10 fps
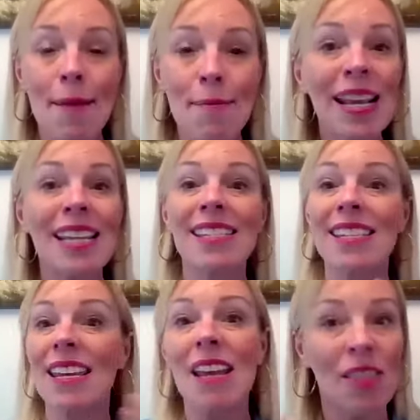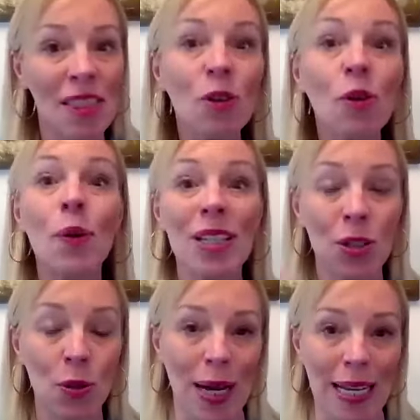because they're going to
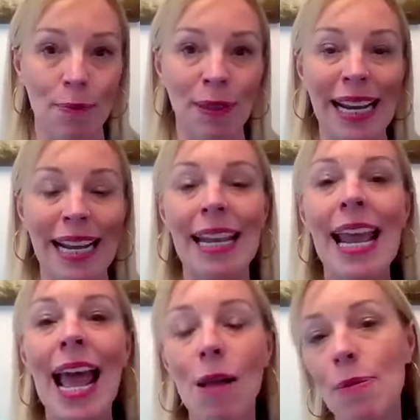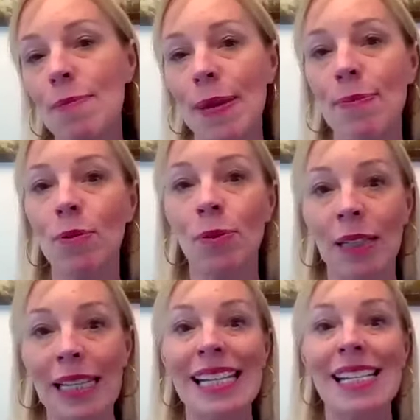create a plan, helping people
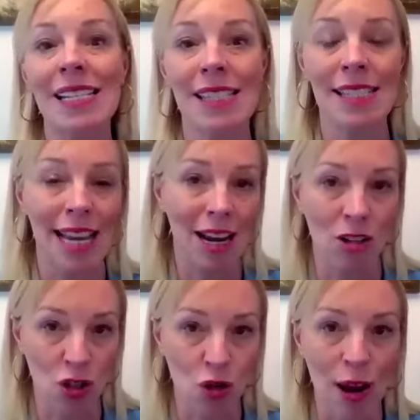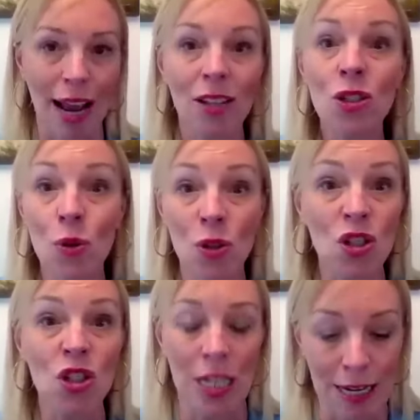really stay on track to
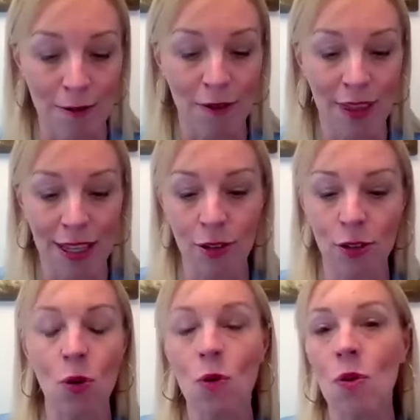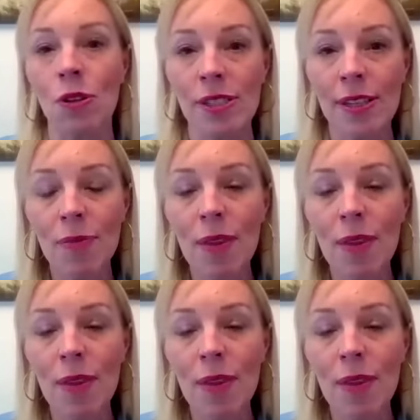achieve their goals.